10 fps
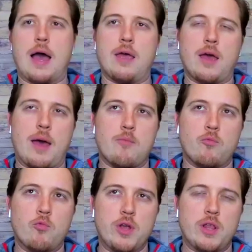
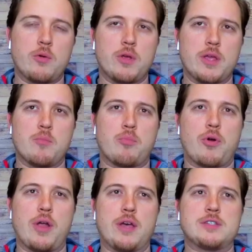I'm really, really
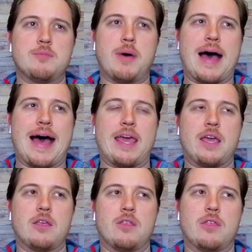impressed
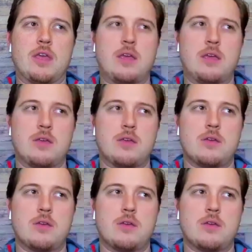by the